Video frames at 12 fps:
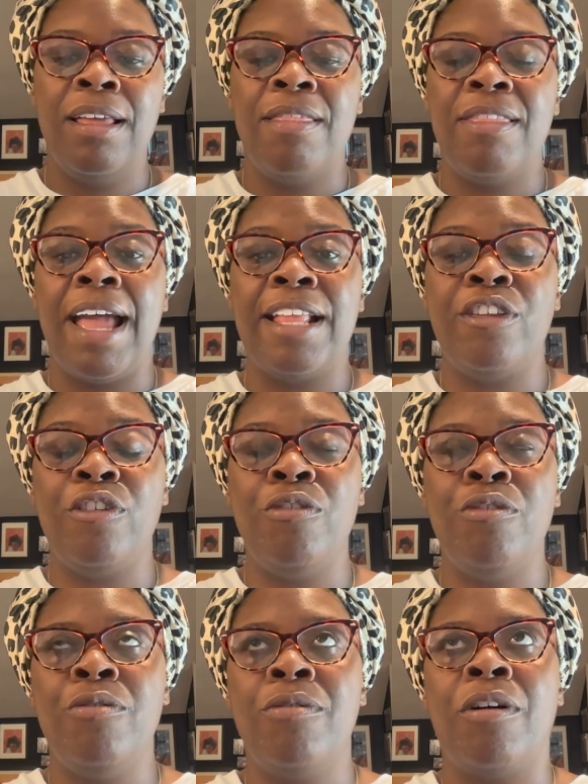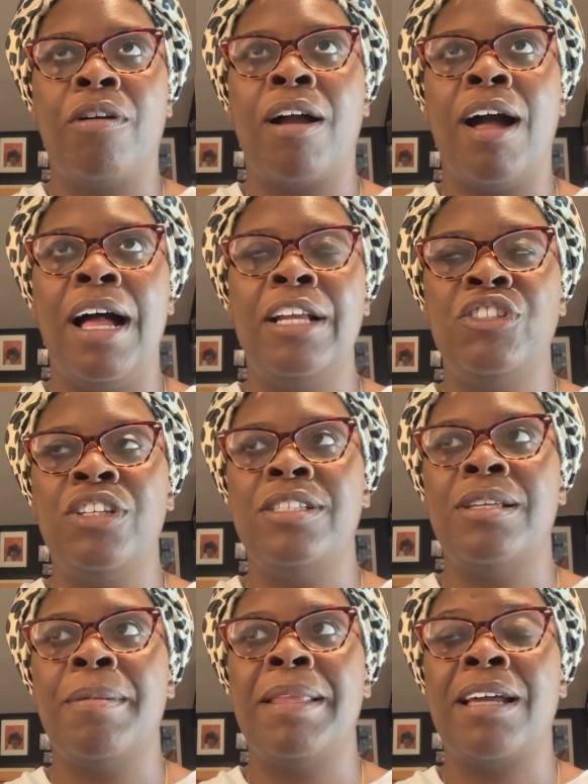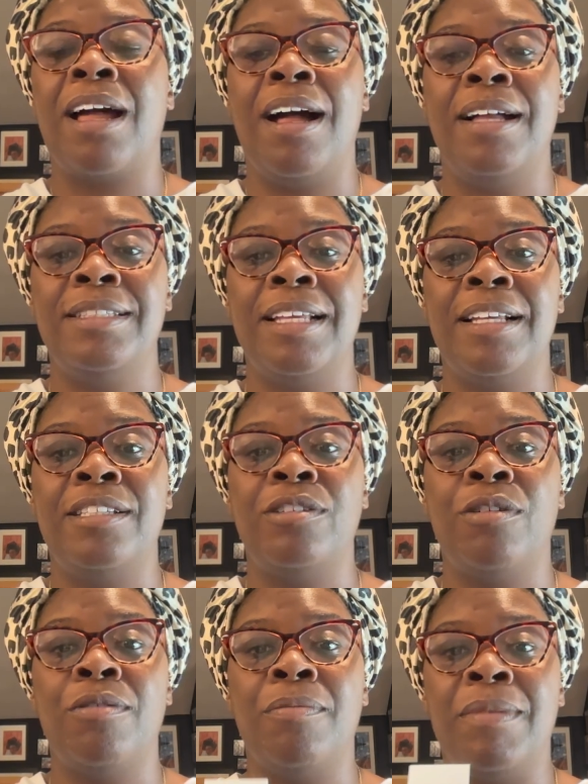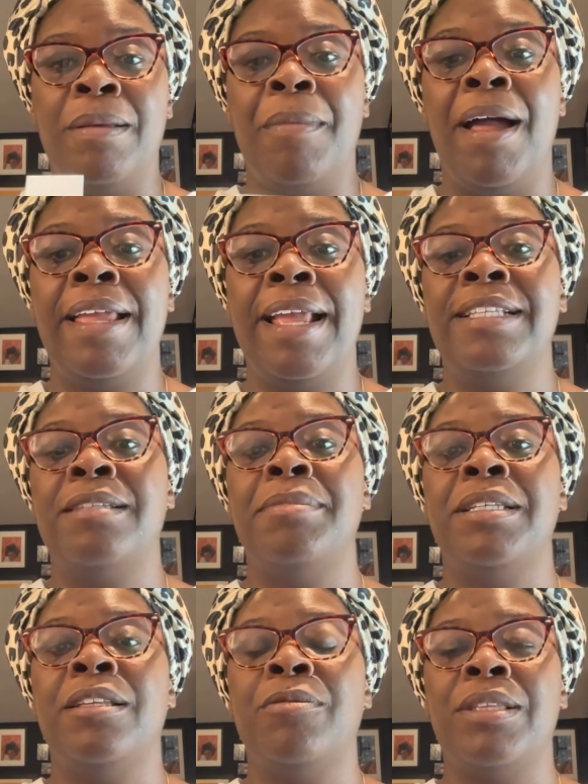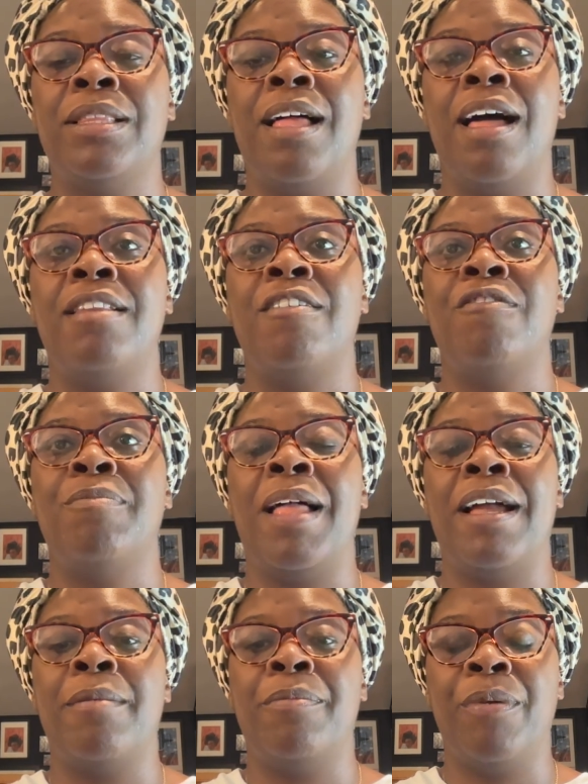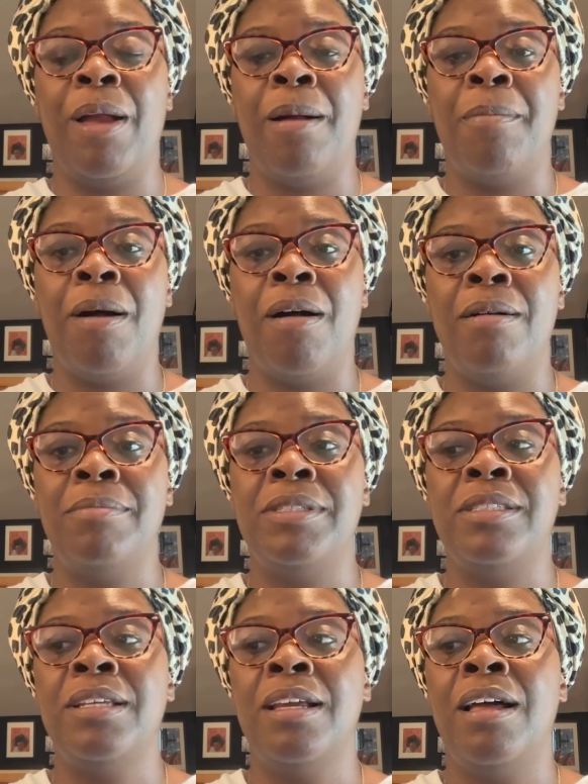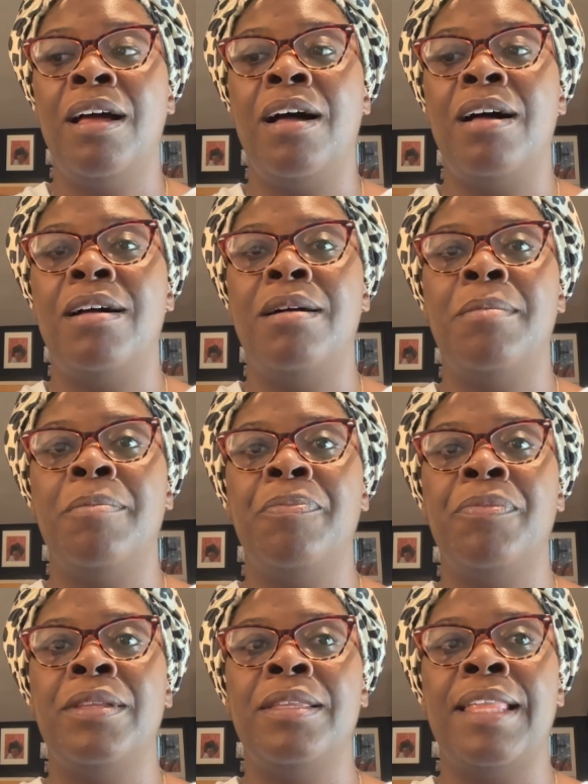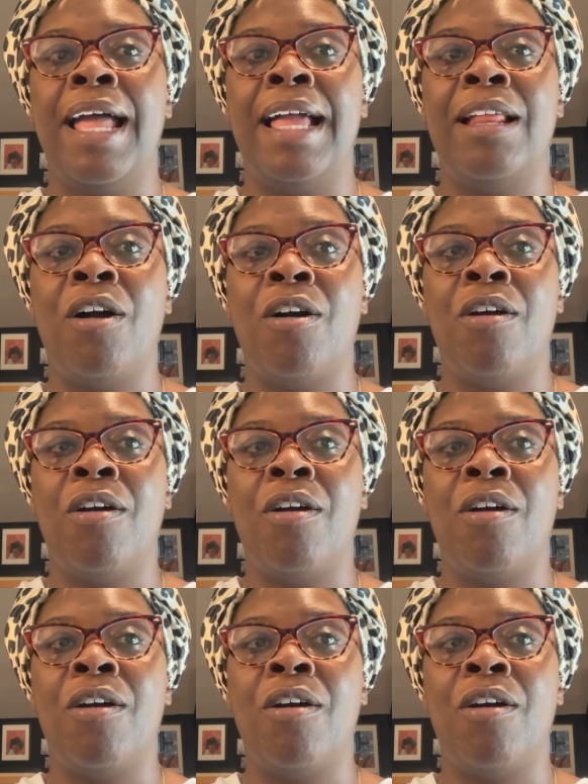that you are conscious about the context. So, in my case, I'm dealing with a lot of Black and brown moms that